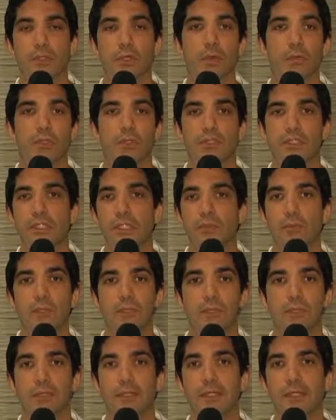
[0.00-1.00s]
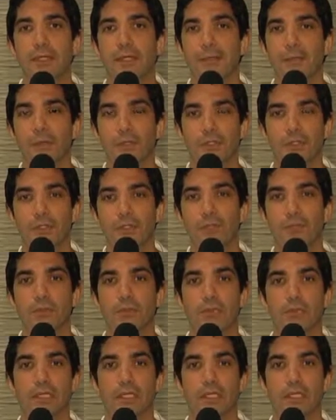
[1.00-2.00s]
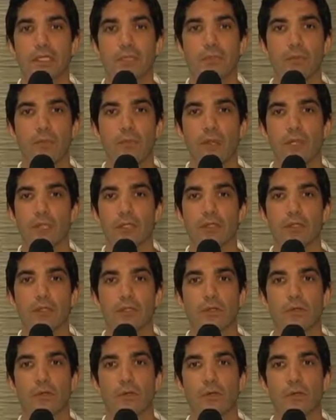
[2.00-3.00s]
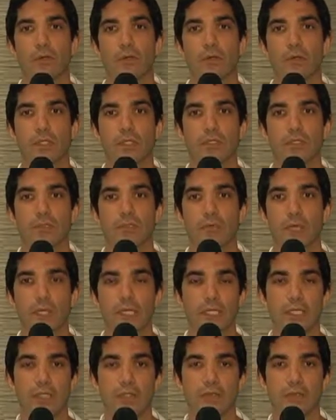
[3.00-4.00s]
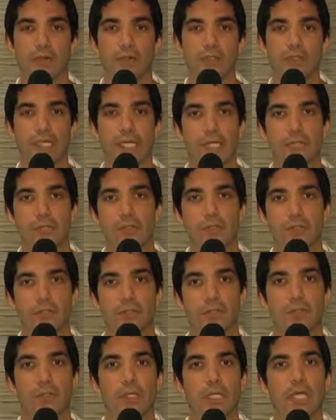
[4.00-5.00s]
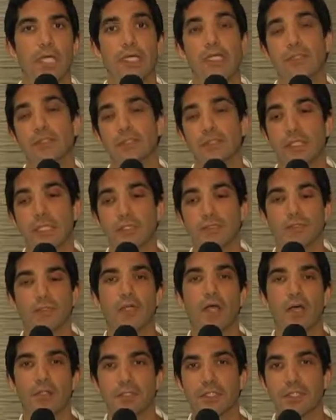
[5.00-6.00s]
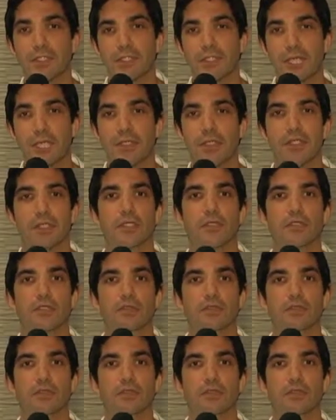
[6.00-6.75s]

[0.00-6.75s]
We're always seeing what's what's new in, in the market or, or what's running as far as that goes. So uh, things are constantly changing.